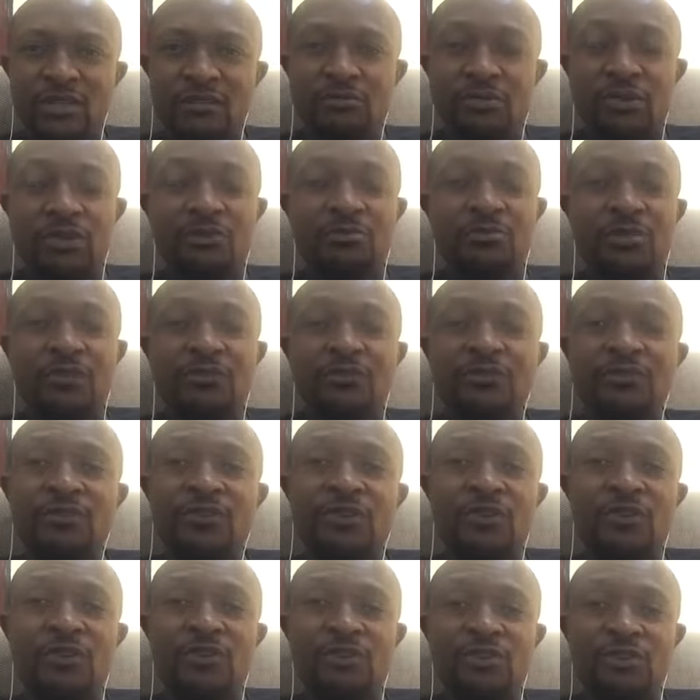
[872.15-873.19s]
But
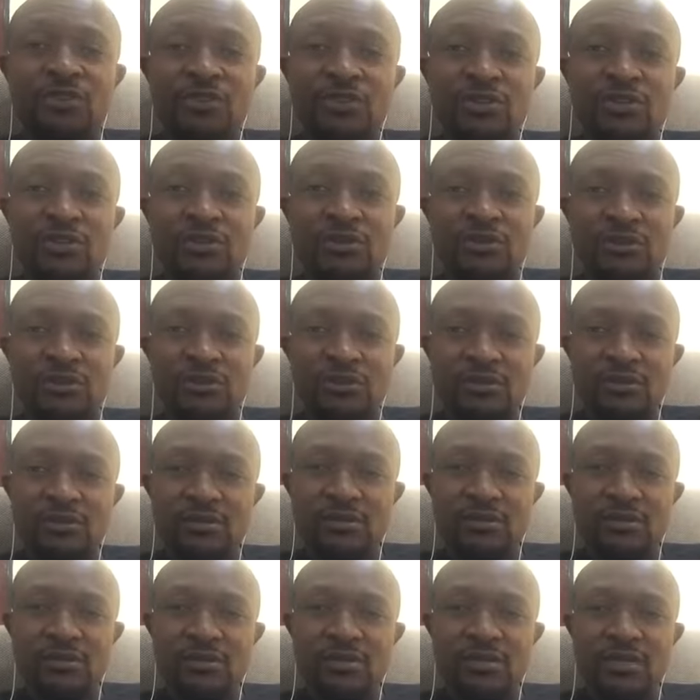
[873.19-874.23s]
before you go,
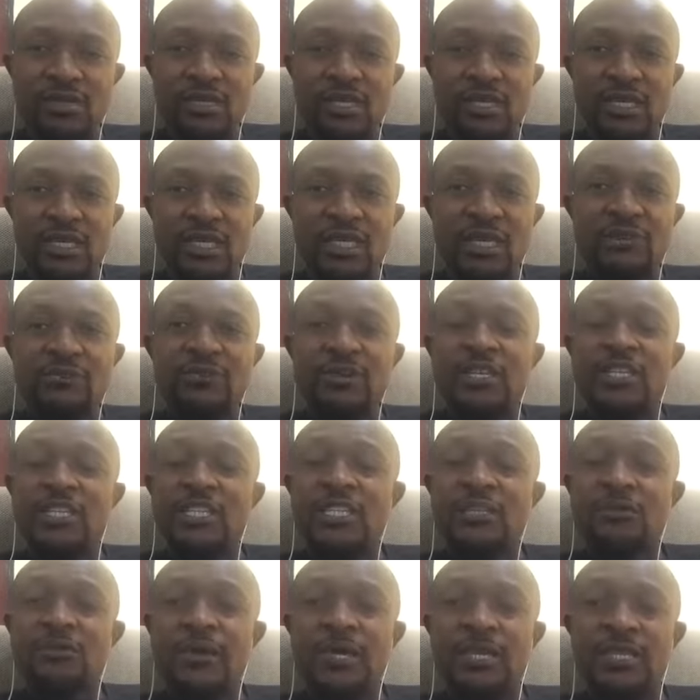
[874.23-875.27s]

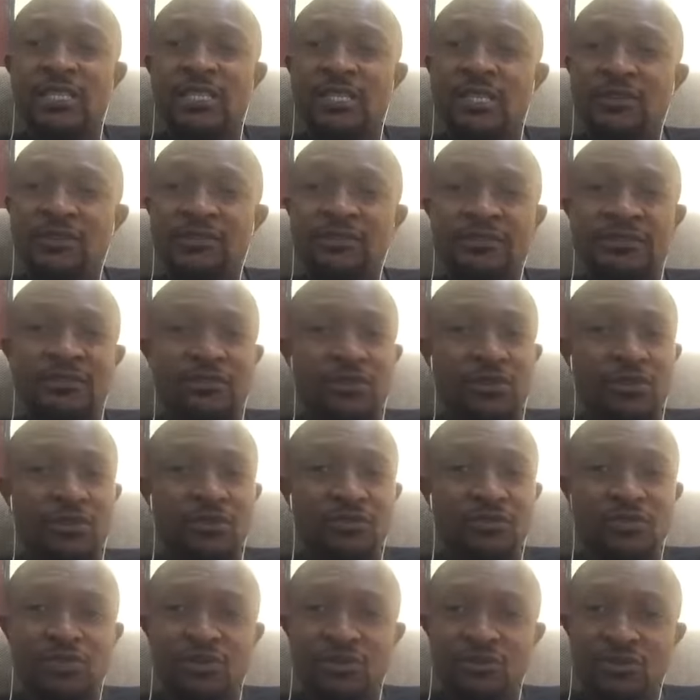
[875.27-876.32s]
irrespective
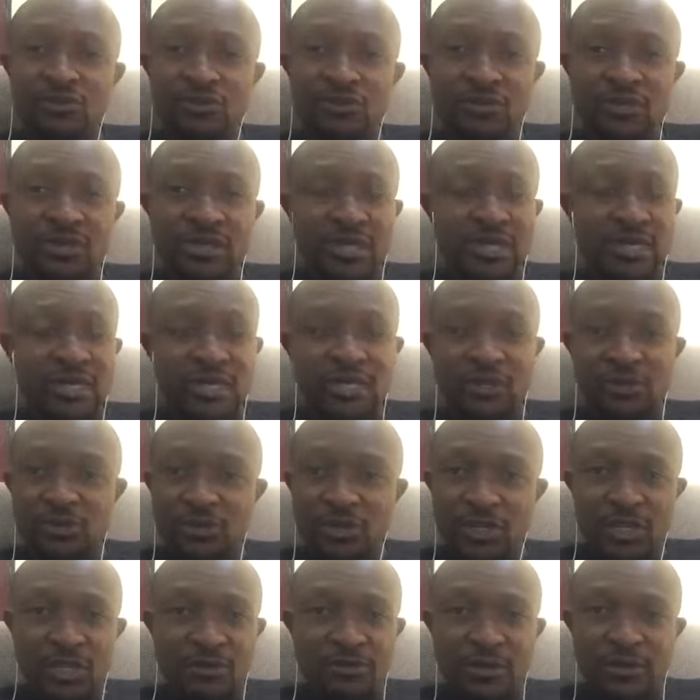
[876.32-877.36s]
of you sending your
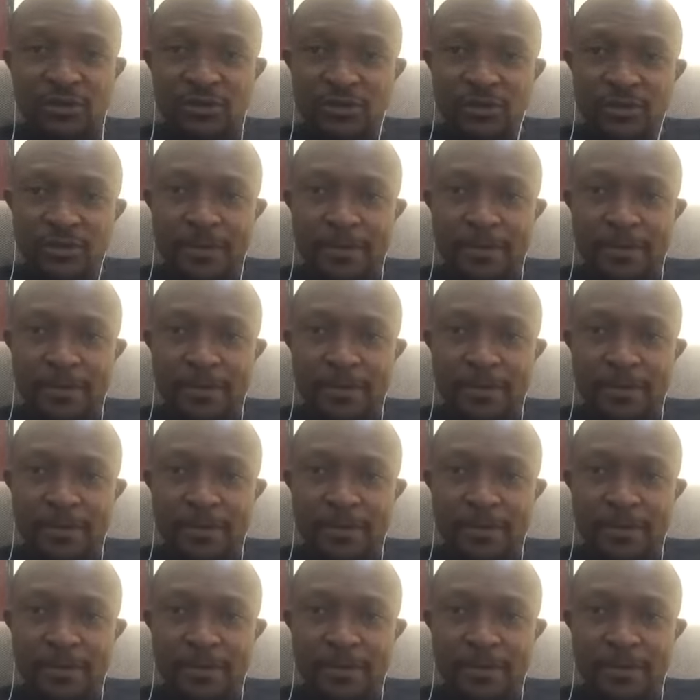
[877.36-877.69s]
email,